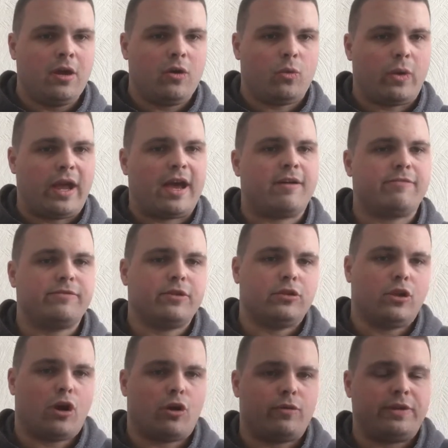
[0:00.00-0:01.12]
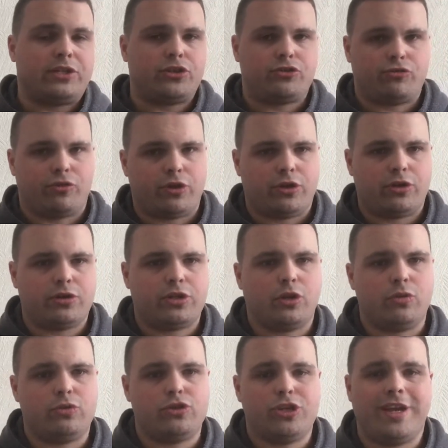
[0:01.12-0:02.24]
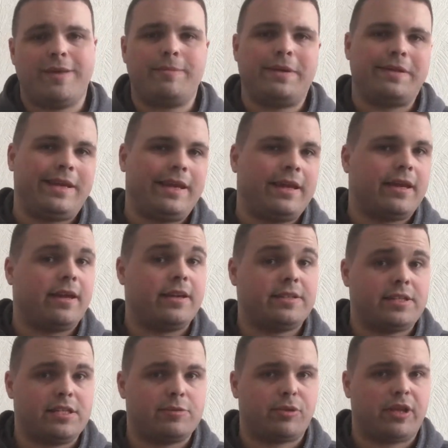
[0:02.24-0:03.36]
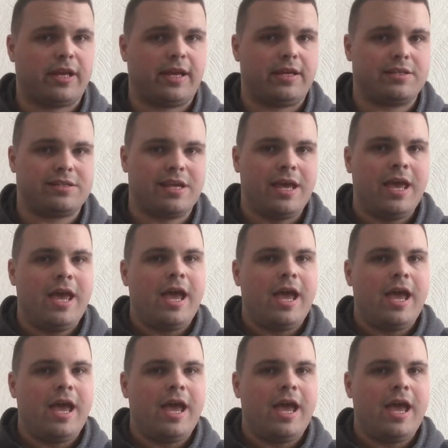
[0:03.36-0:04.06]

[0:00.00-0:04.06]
we have Laurie Strode, who Jamie Lee Curtis plays,